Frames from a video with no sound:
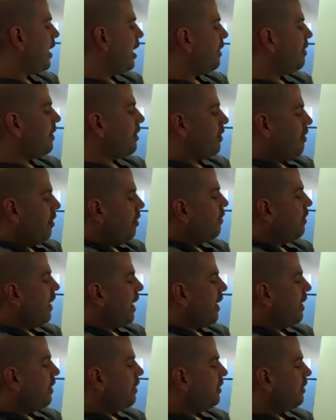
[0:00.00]
And then,
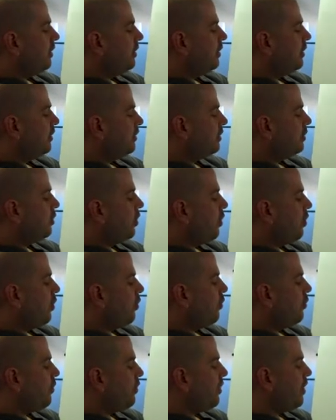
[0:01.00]
okay, so